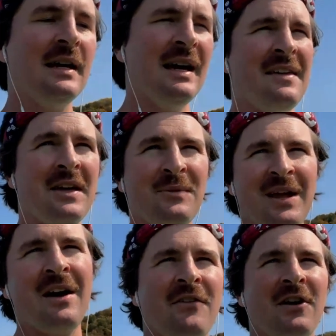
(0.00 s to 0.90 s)
And then we
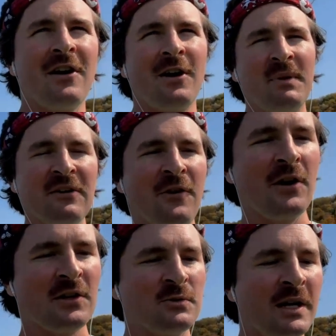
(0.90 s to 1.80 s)
have our beef
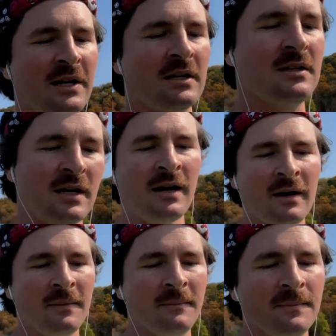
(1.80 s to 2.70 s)
herd as well,
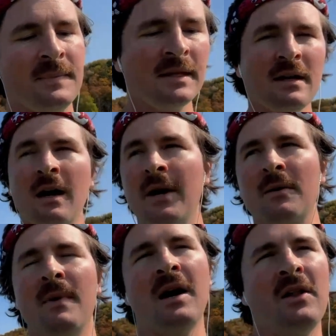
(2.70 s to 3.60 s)
about a
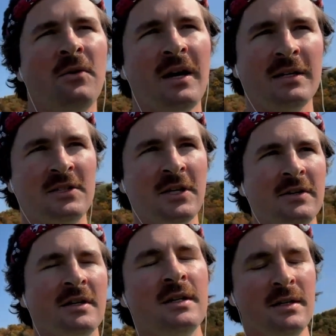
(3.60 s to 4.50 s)
mile away. So
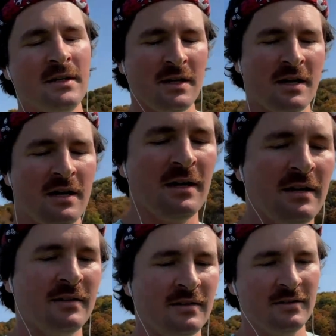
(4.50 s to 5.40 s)

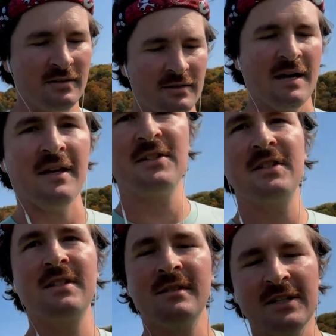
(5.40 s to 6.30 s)

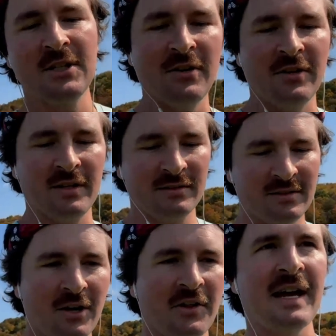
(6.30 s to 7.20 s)
that's all the
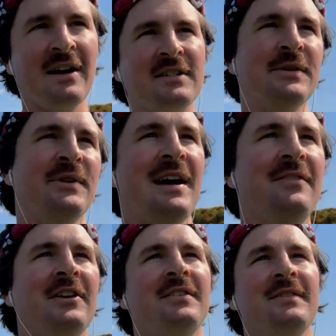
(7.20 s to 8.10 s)
cows that we have
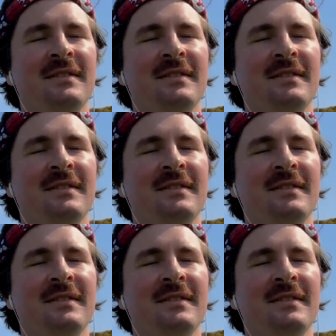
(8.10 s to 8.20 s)
here.